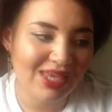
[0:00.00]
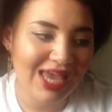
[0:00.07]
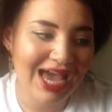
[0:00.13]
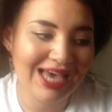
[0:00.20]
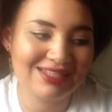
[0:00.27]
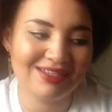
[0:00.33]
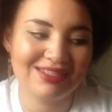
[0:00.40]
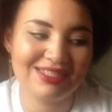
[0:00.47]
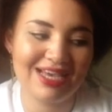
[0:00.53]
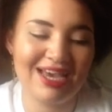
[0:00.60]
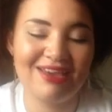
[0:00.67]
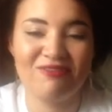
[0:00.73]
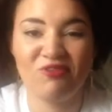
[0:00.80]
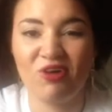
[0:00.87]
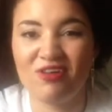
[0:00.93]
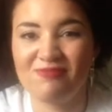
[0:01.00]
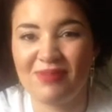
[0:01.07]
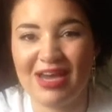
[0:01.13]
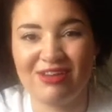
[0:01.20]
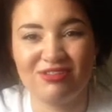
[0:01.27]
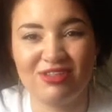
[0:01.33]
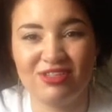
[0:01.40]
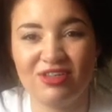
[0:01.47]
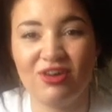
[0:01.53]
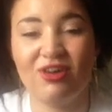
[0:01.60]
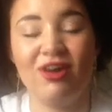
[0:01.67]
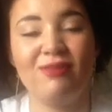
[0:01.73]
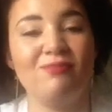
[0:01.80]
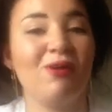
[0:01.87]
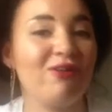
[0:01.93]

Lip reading: As I say, £5 a time.